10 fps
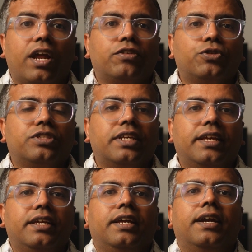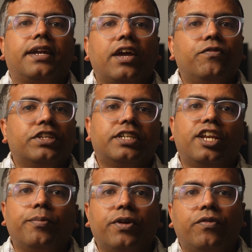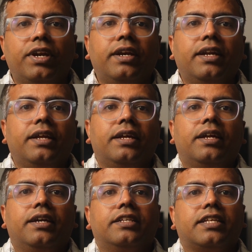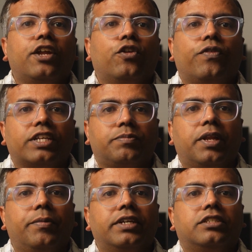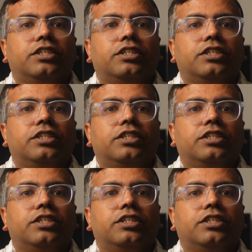I should say time waster number 1, design of experiments,